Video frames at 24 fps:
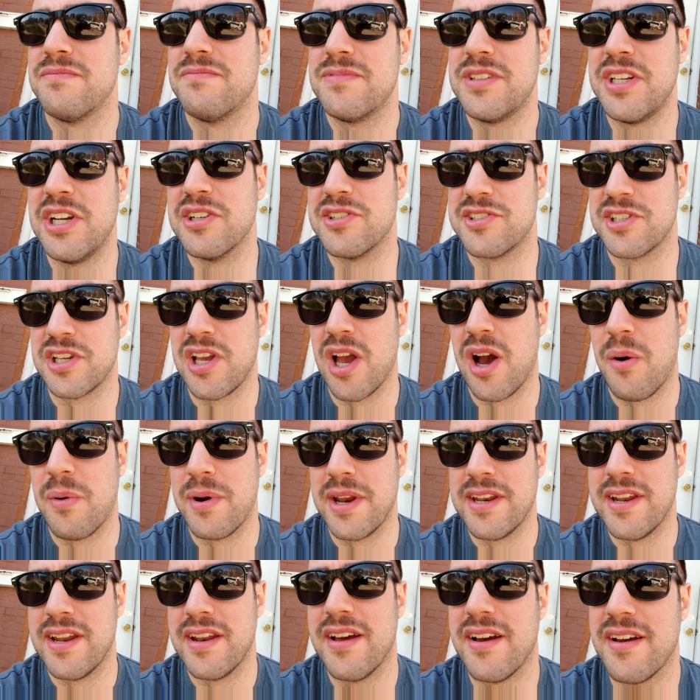years ago when
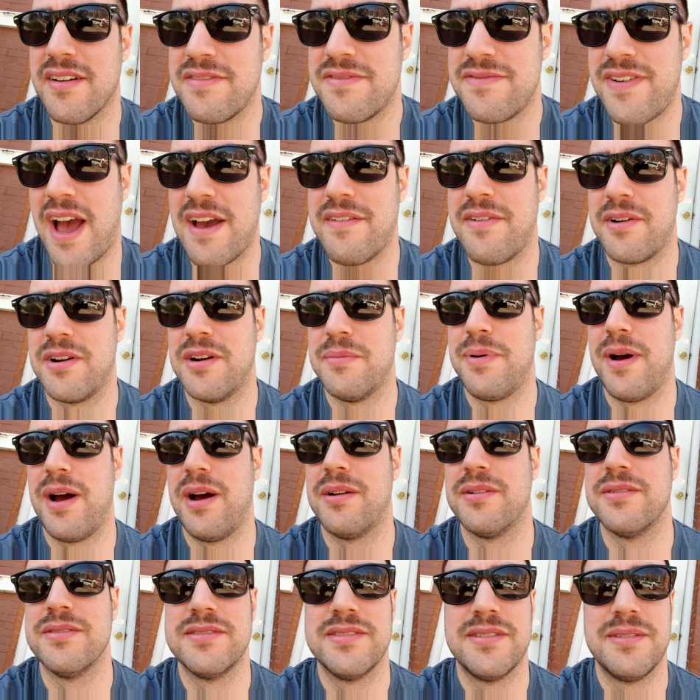he did a
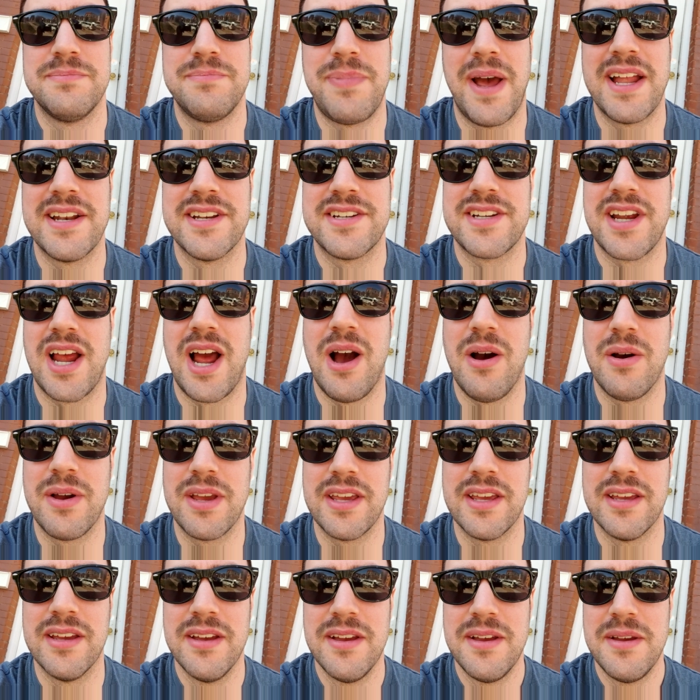500-pound bench, how
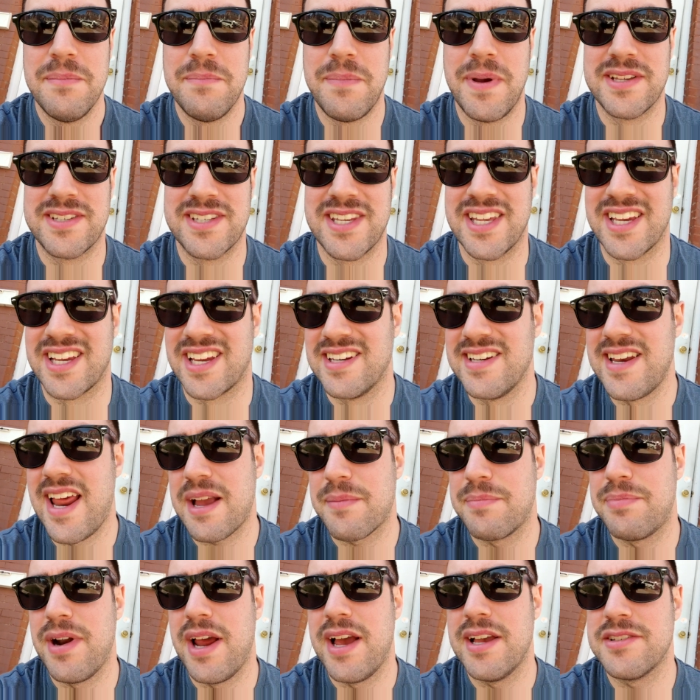he basically did like a
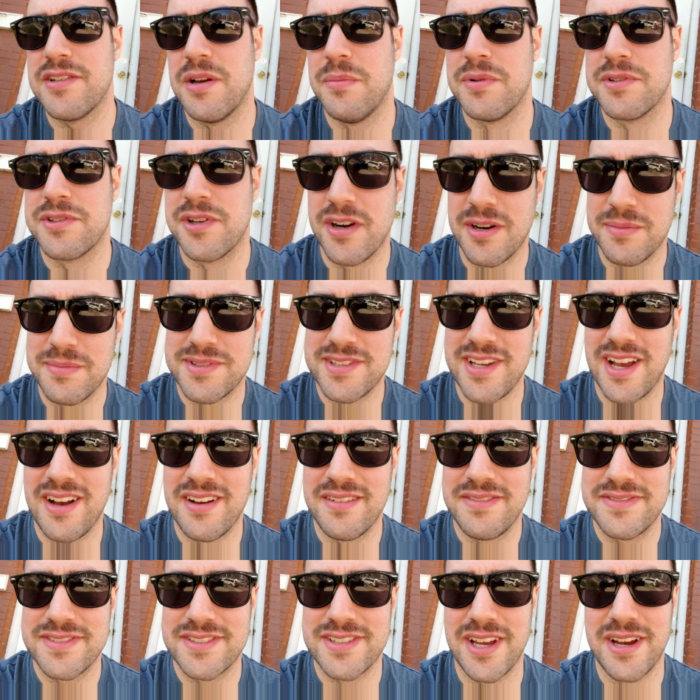neck press, almost hurt
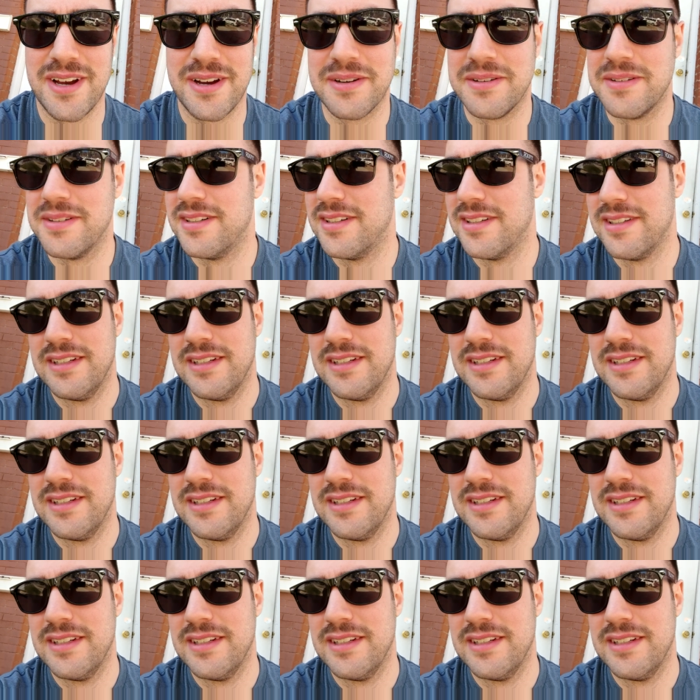himself. So